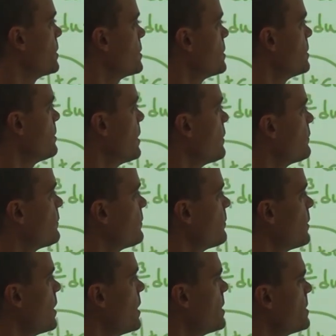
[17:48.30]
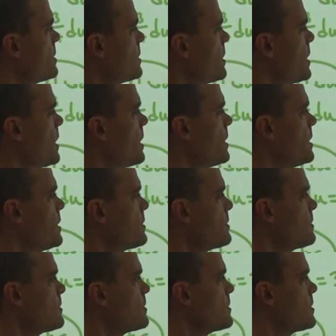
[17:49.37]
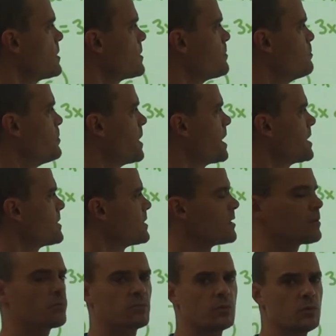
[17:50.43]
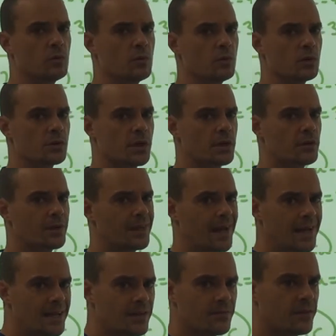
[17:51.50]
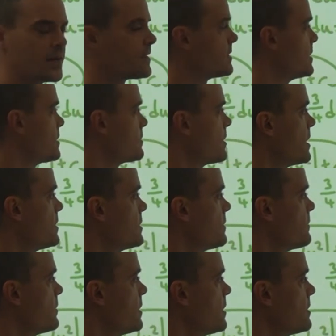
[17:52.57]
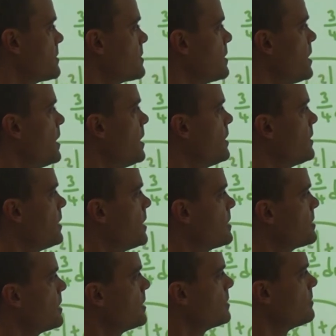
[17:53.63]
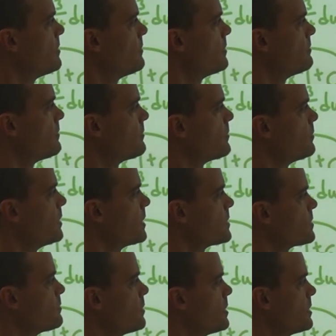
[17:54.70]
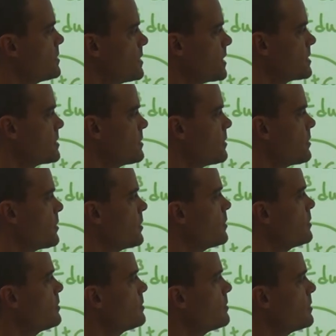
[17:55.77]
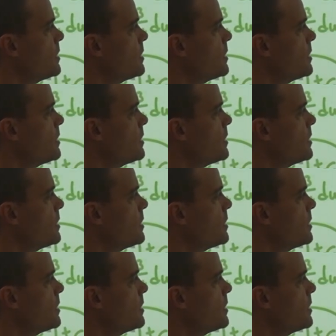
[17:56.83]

2 out front, and these are just basic rules. I don't need any fancy strategy for this. The antiderivative of 3x squared is x to the third.